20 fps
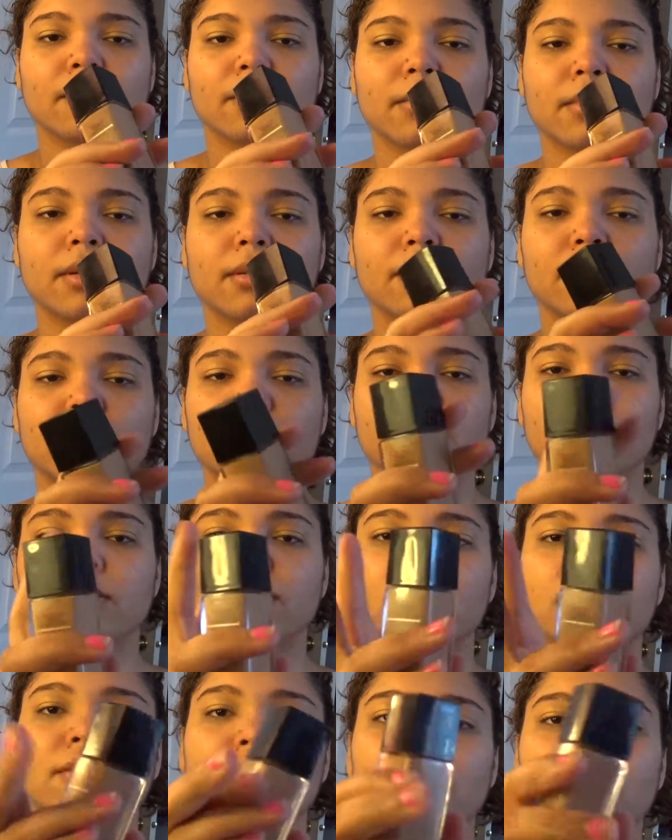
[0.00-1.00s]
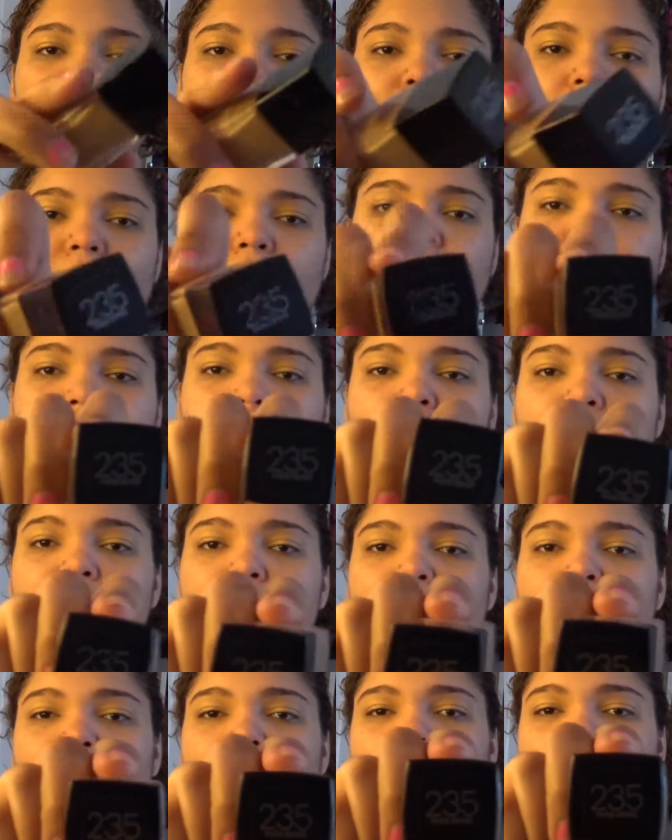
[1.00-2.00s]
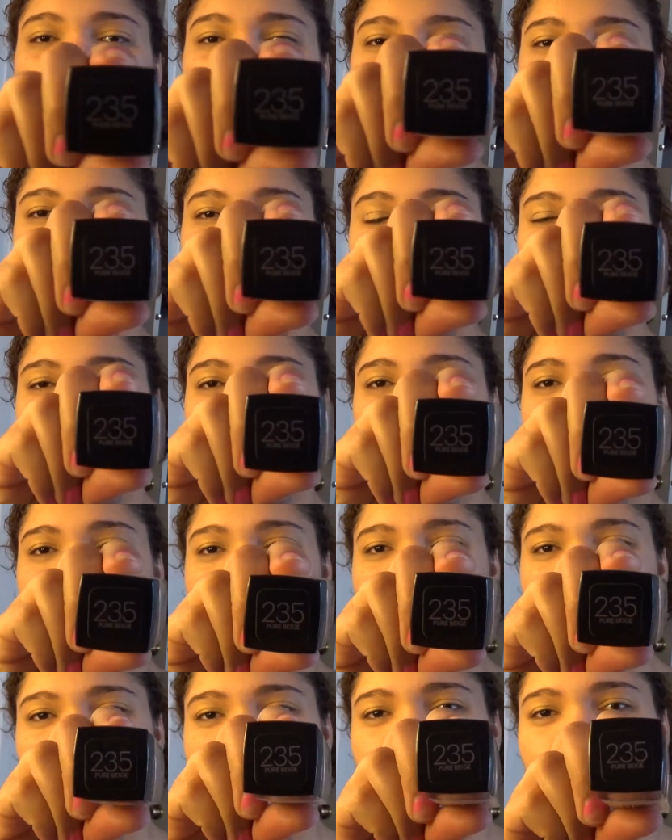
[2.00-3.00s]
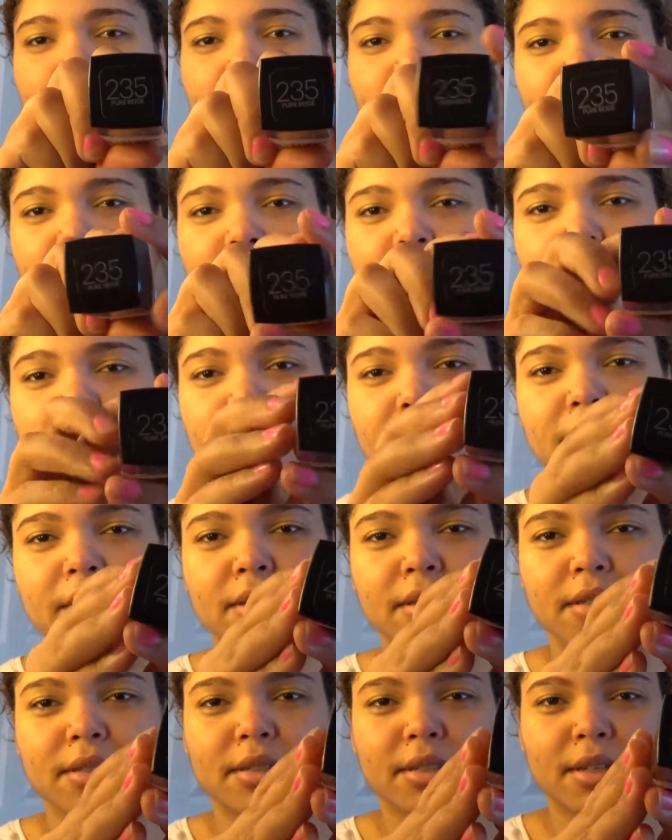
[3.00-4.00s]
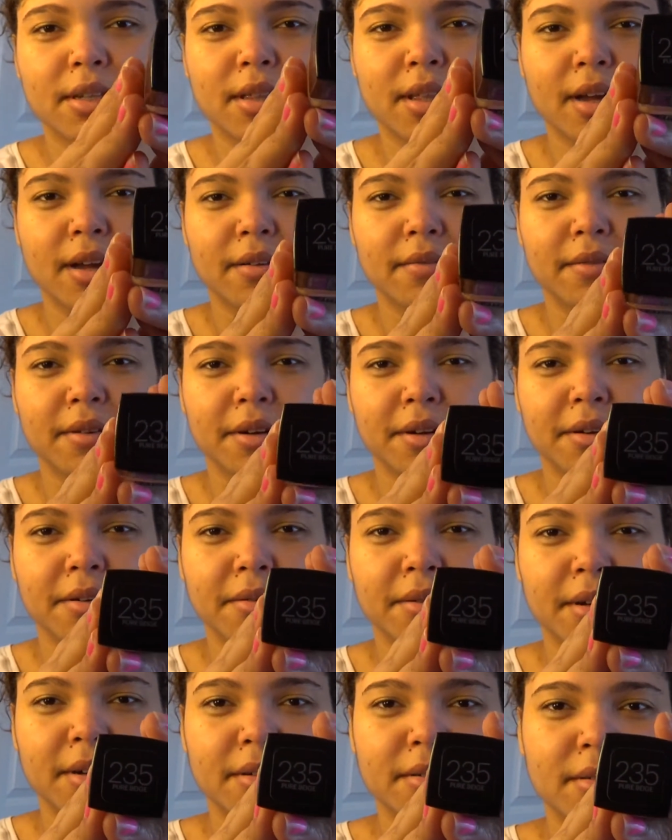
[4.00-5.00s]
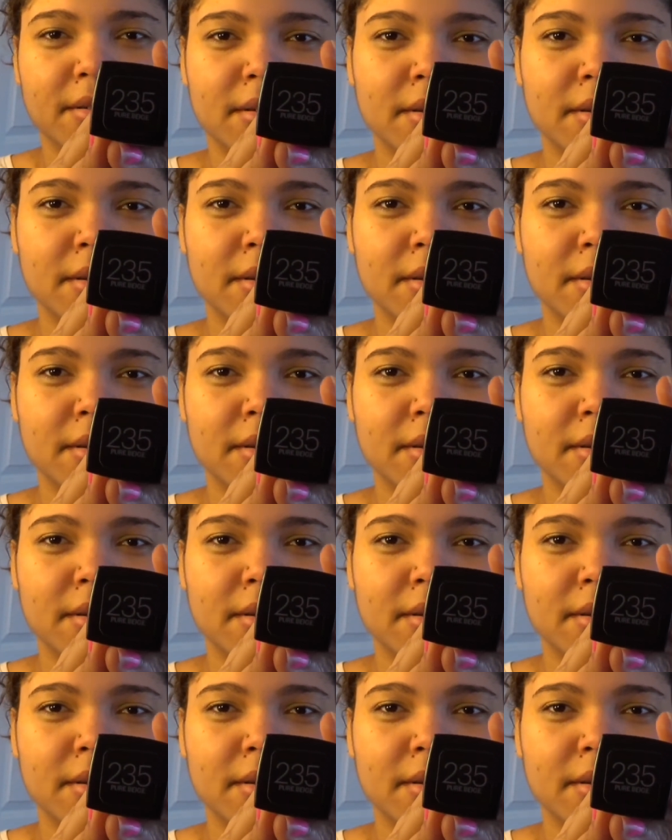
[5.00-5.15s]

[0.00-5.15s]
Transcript: Let me just do that first. There we go. I don't know if you can see that very well.